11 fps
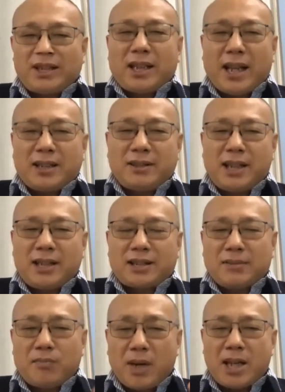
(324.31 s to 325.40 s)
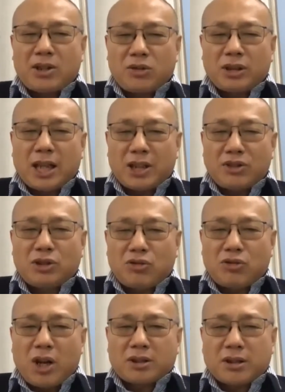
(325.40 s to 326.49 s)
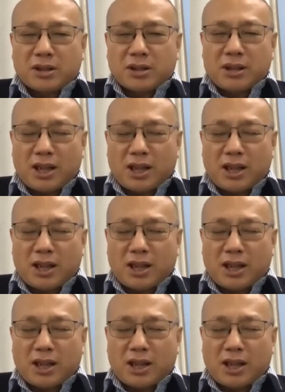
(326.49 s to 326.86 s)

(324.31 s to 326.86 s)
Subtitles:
get these micro nanostructures